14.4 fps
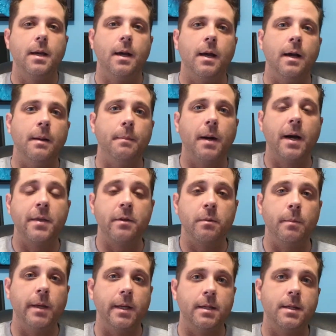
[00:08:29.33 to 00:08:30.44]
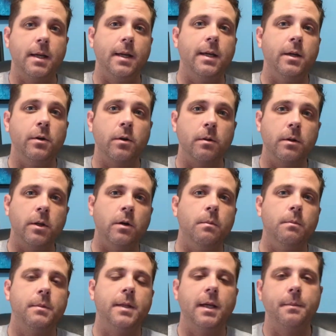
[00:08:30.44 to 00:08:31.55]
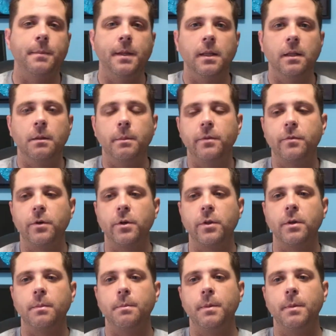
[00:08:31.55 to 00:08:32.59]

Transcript: either maintain or take me a little bit further.